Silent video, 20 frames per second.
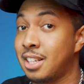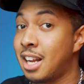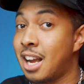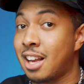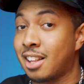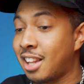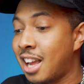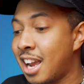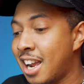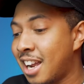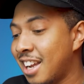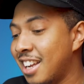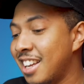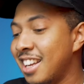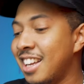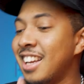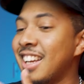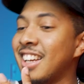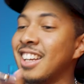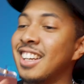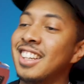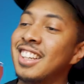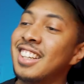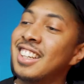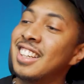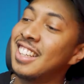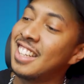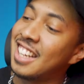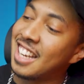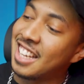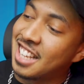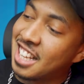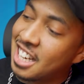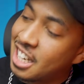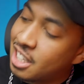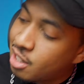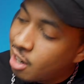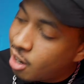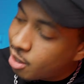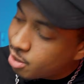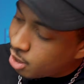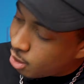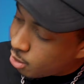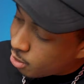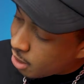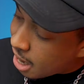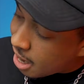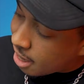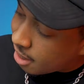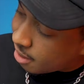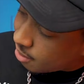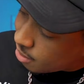not light. And then it's also got,